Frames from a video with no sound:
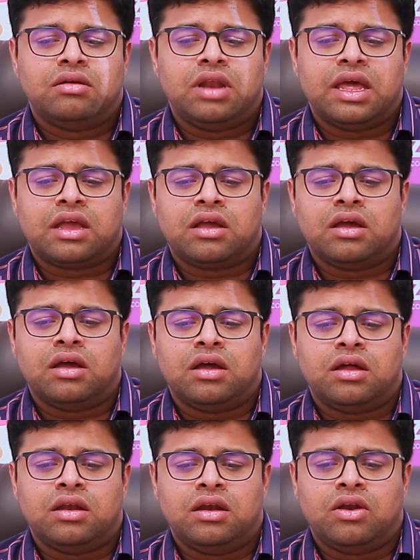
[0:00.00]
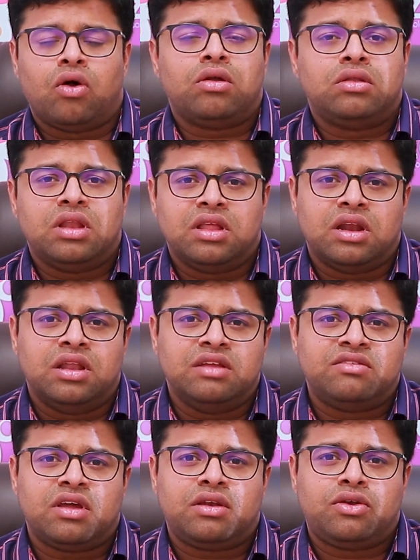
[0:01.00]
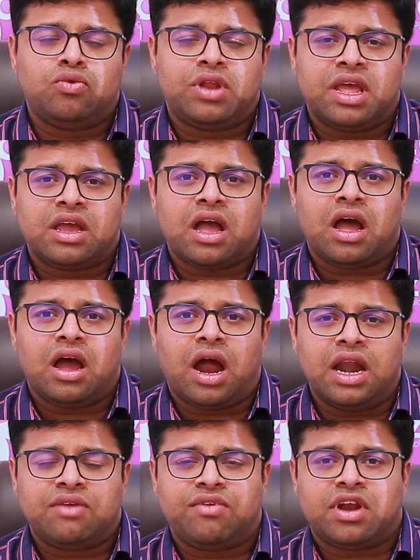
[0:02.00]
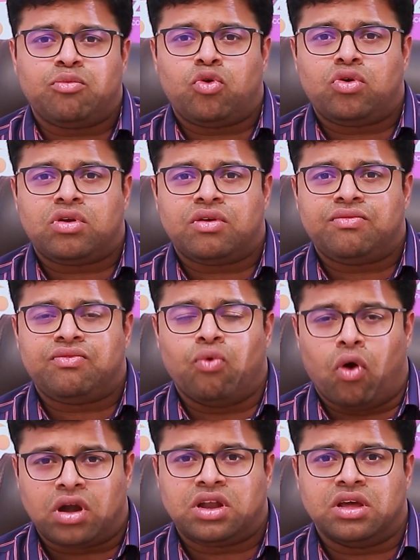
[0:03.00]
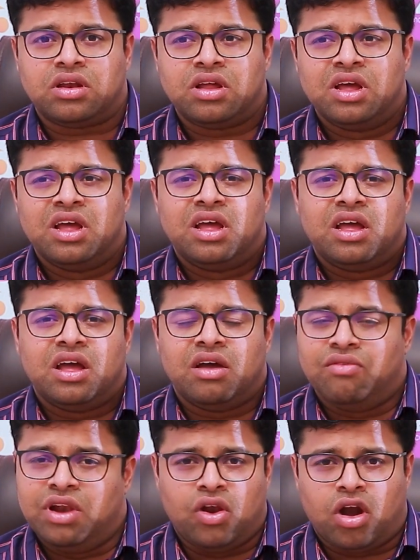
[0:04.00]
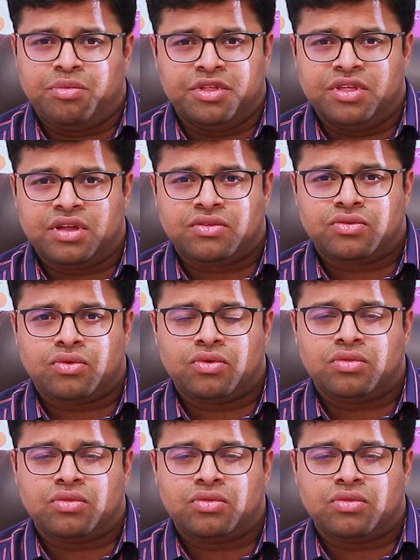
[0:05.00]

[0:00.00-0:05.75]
the desire to take adequate amount of water will not be there. So